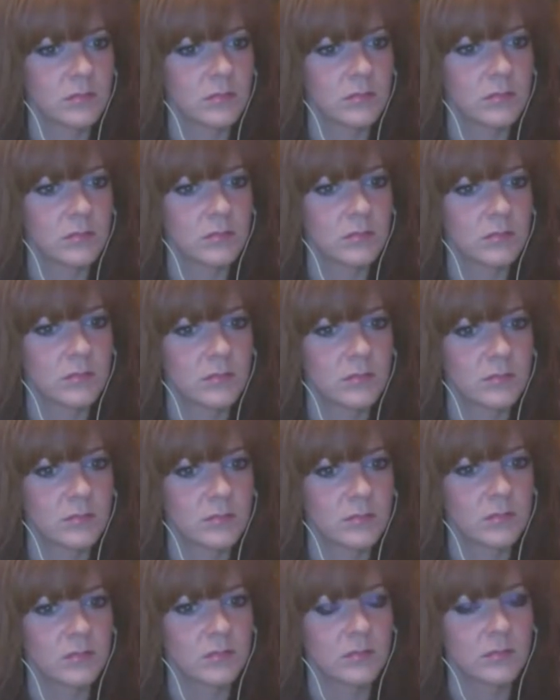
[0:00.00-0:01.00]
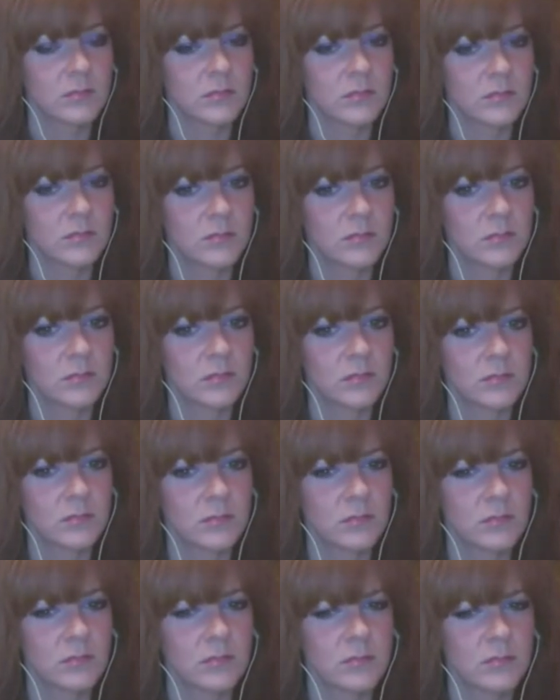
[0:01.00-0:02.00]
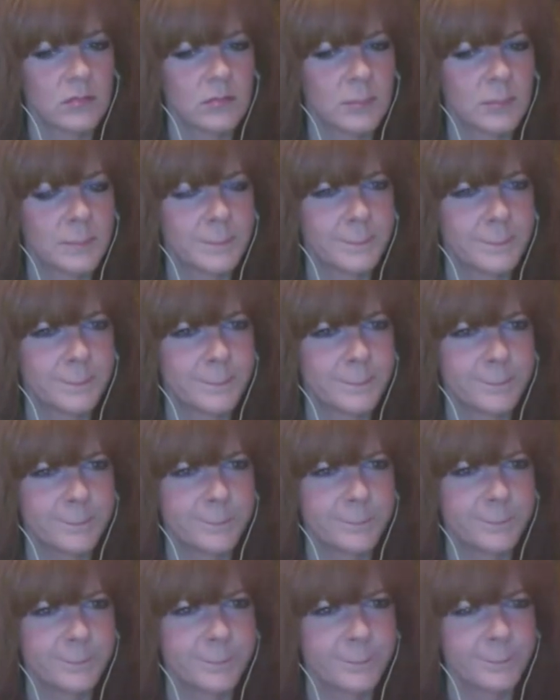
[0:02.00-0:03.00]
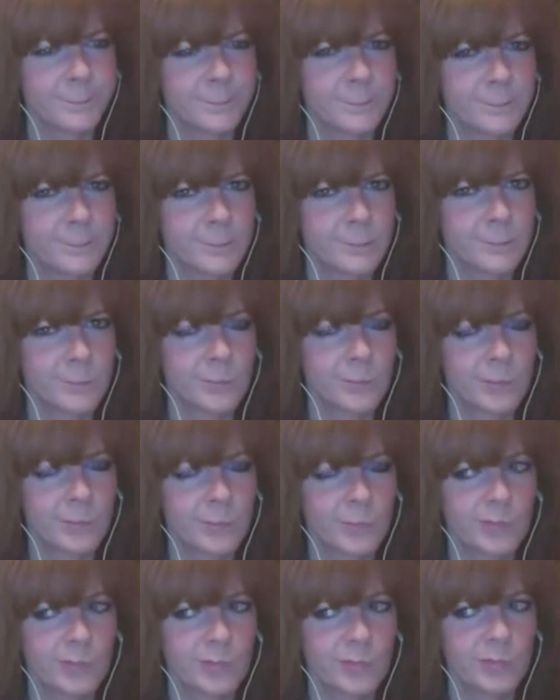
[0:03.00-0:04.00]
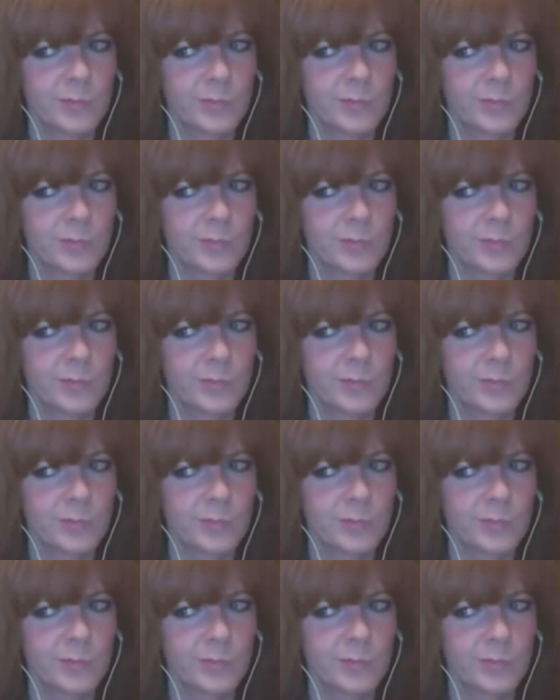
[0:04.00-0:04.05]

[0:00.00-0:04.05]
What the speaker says: This person isn't speaking.